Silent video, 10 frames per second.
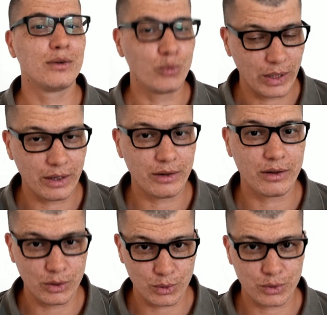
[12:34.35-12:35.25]

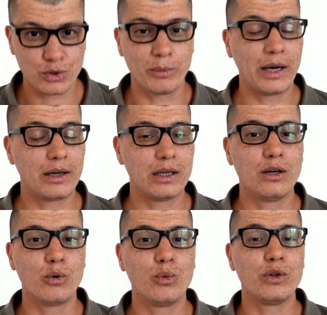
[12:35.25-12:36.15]
with your stomach and
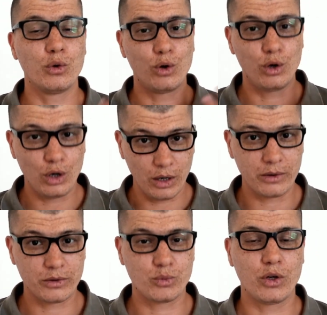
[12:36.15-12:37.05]
not with your
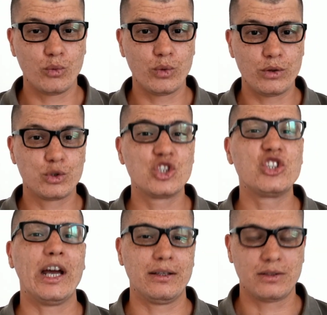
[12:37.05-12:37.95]
lungs, not with your
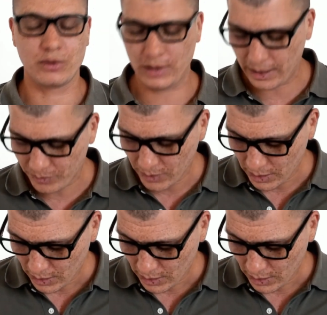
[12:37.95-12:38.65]
chest, okay?